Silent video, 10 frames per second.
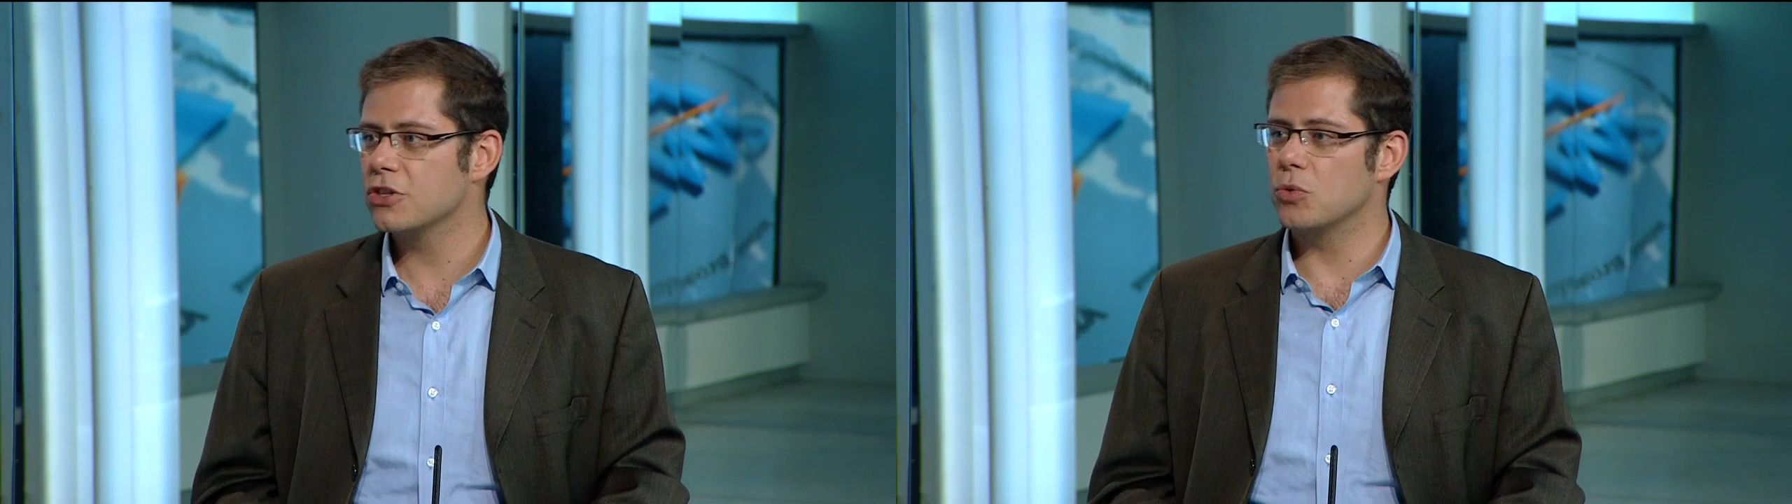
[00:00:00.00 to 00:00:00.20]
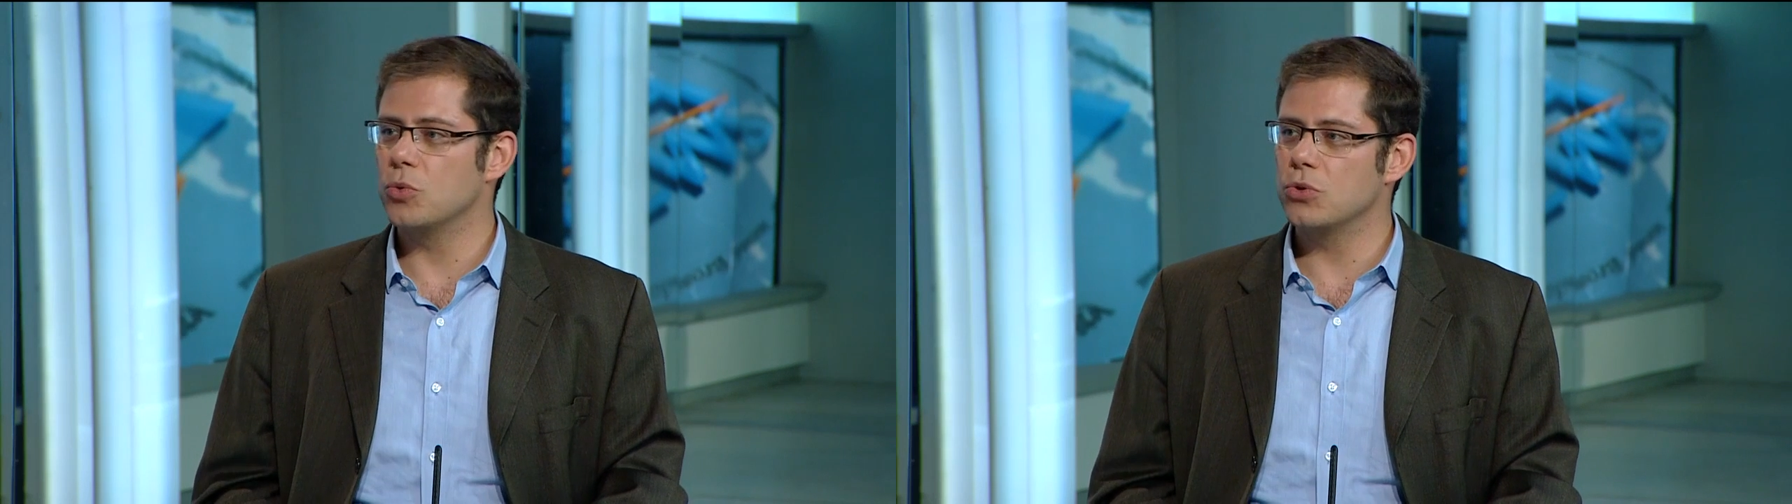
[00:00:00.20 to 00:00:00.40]

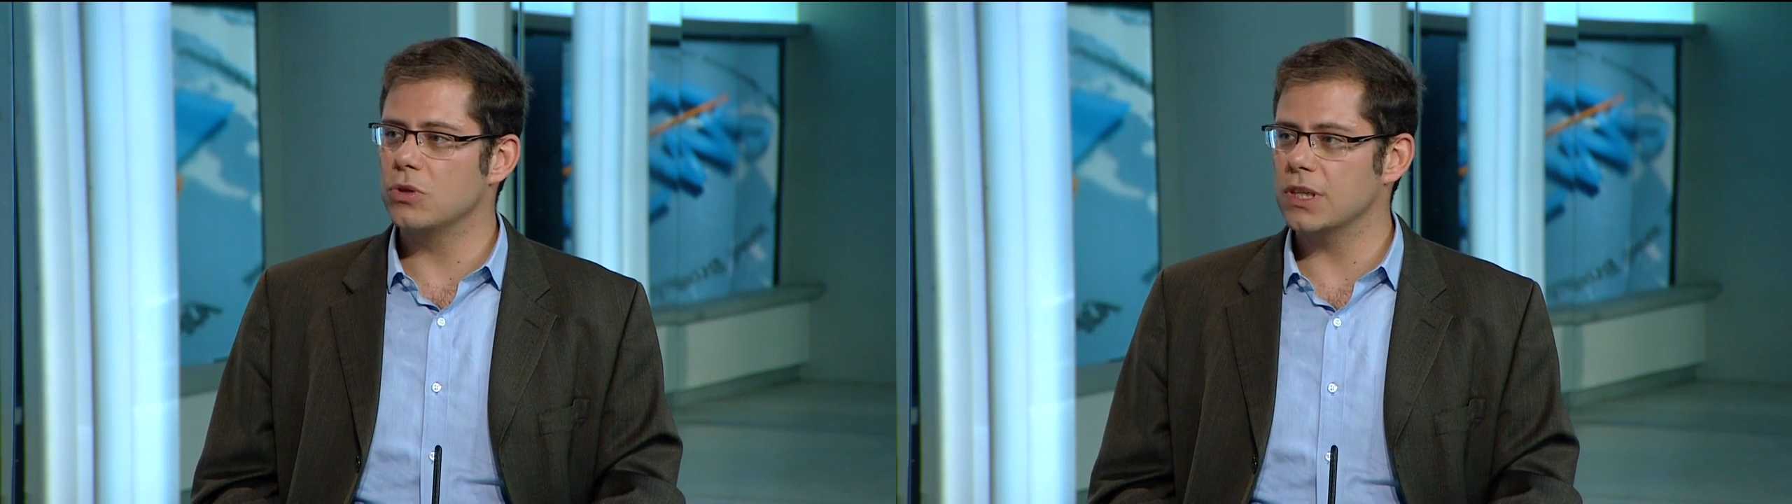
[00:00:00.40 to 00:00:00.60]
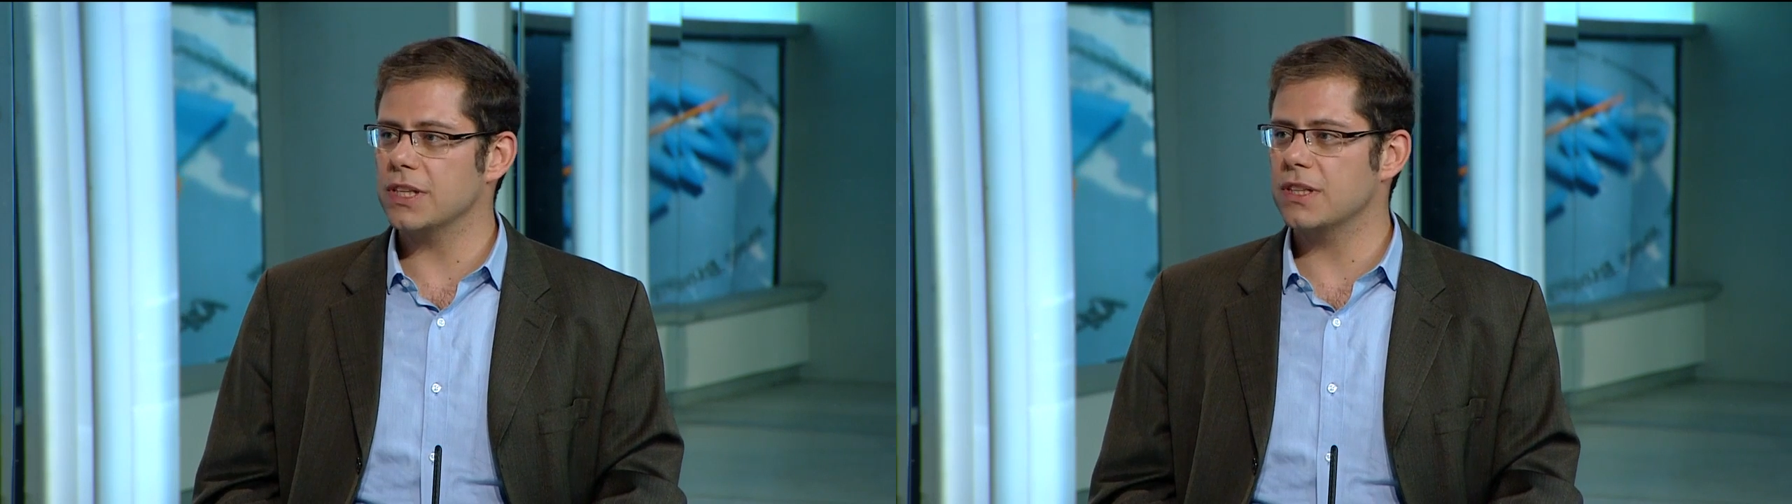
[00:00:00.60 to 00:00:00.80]
So when
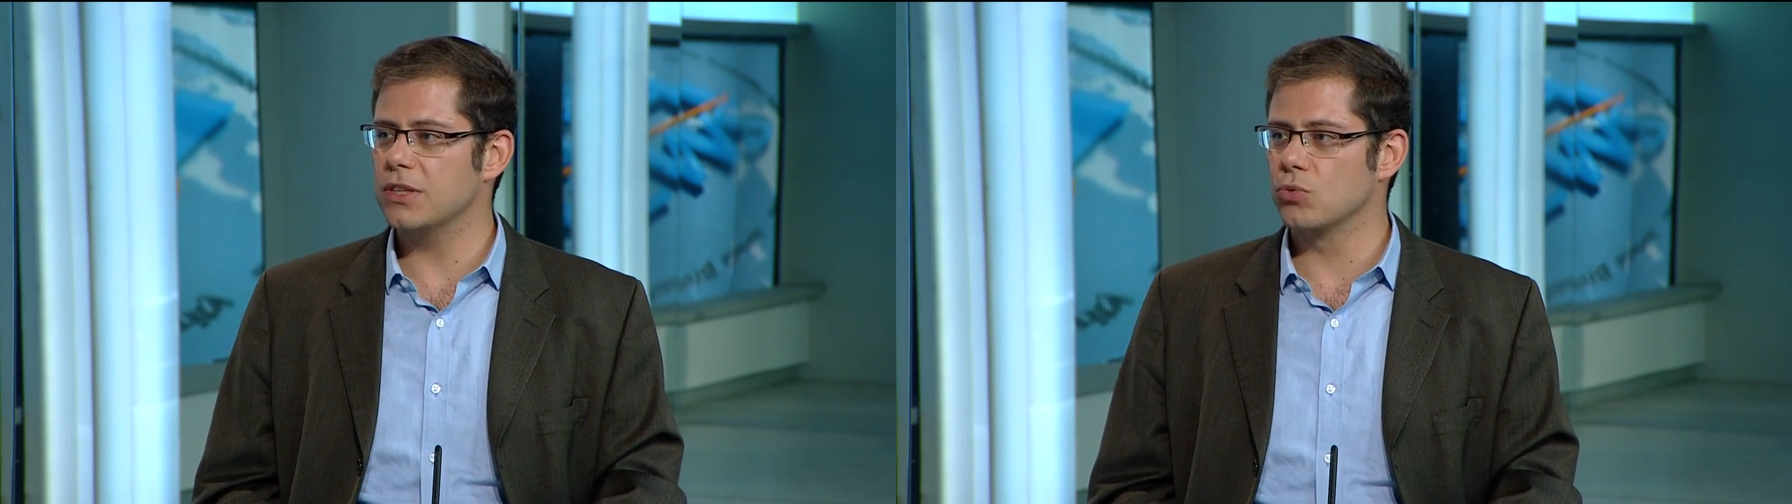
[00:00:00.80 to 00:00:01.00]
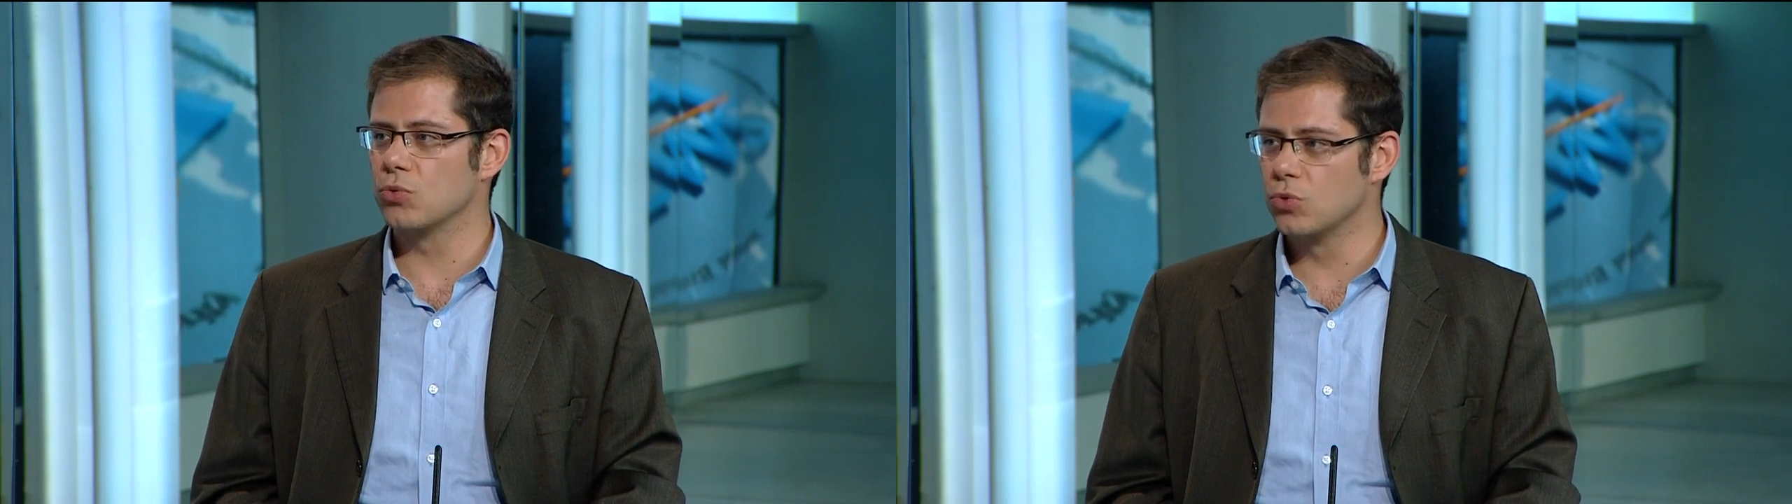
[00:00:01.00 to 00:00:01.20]
you look at
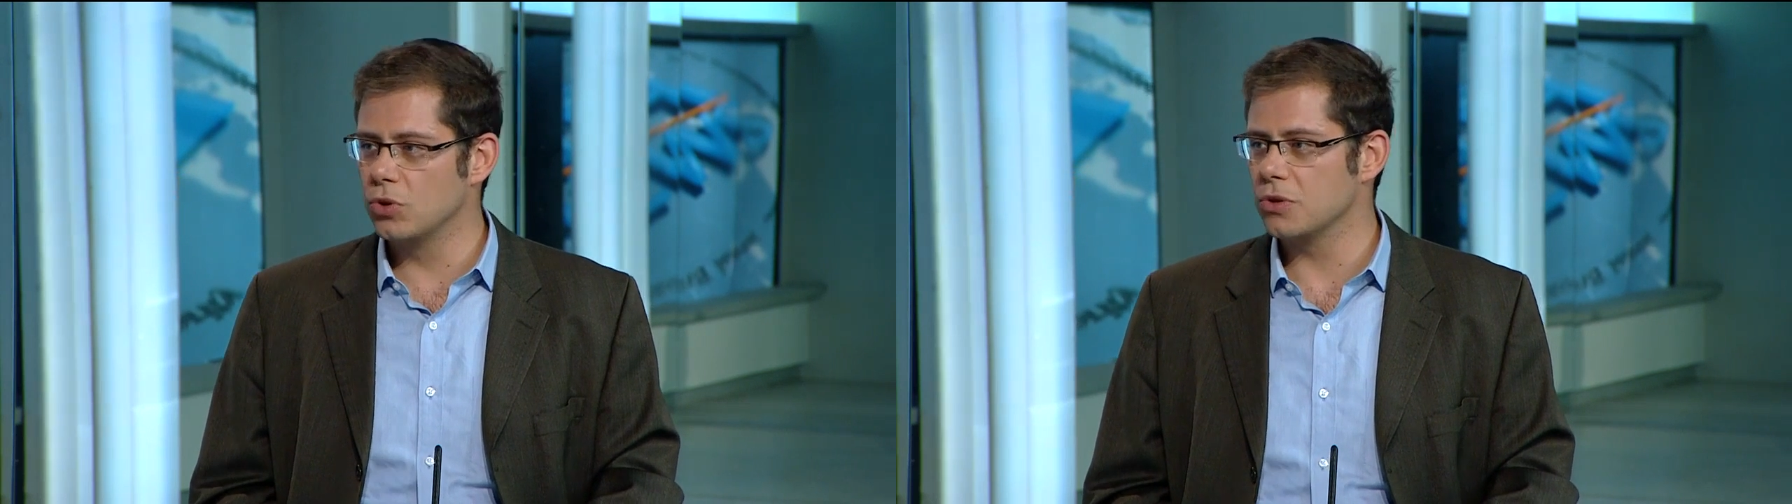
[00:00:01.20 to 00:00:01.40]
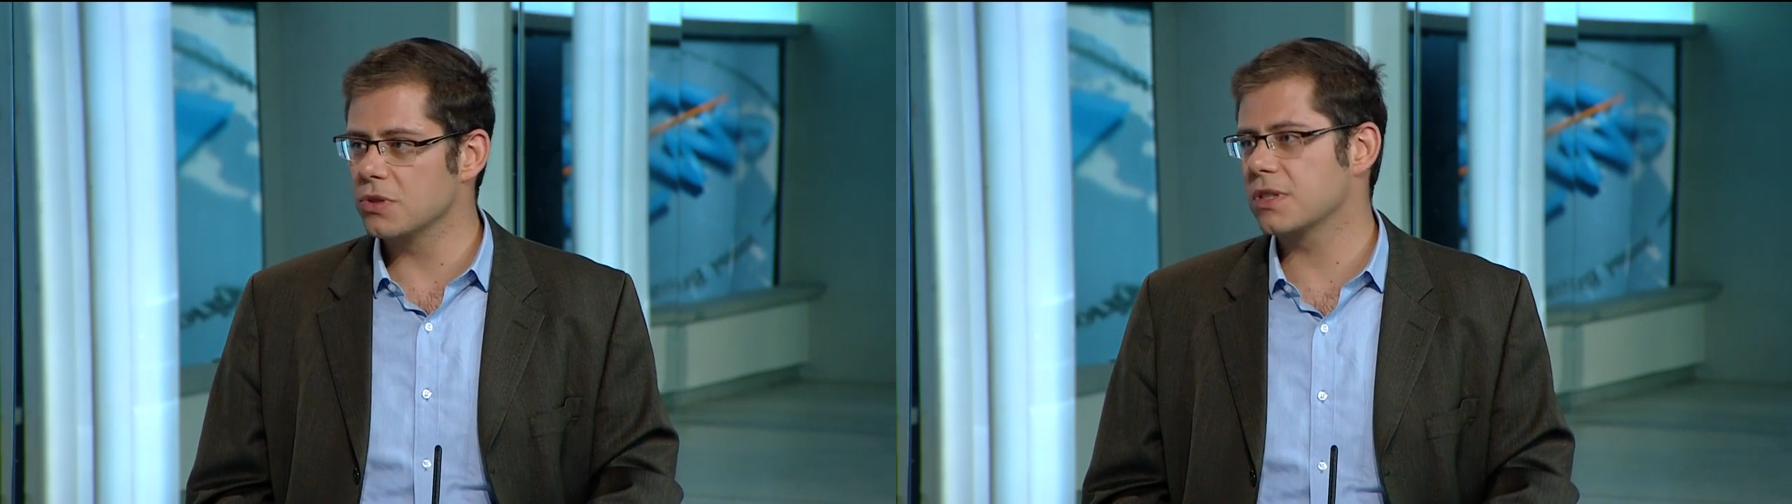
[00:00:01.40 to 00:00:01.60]
the
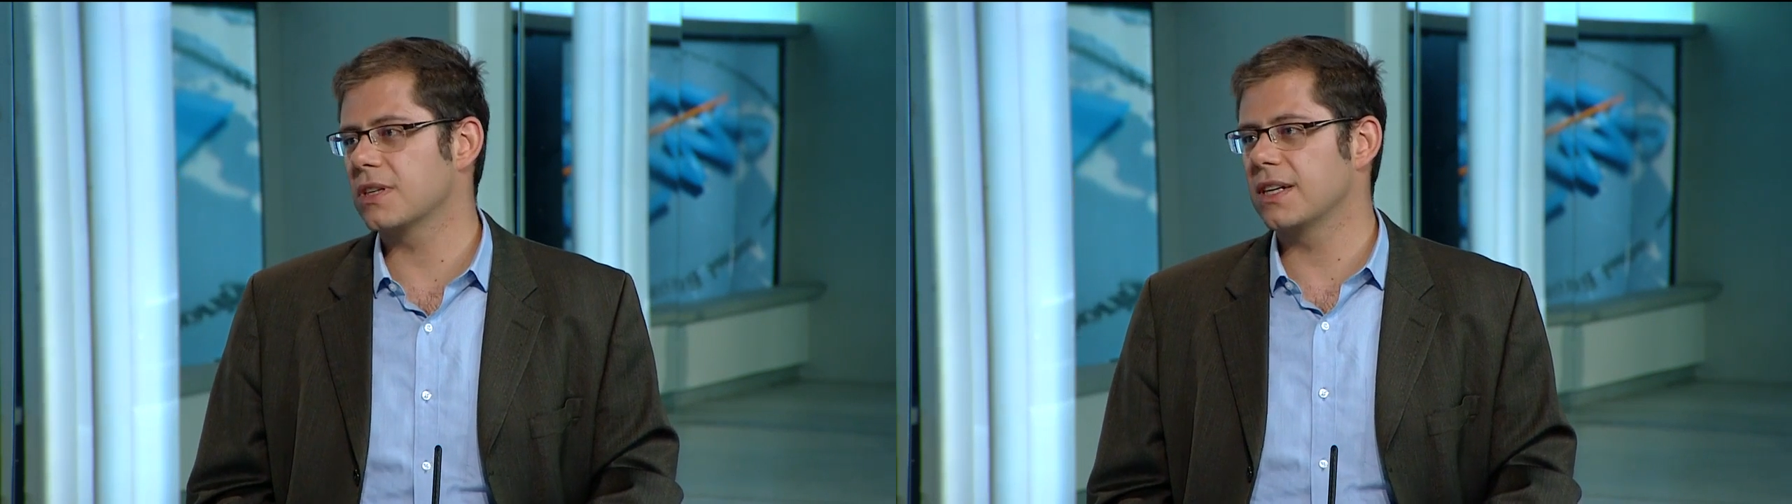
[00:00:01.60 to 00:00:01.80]
rules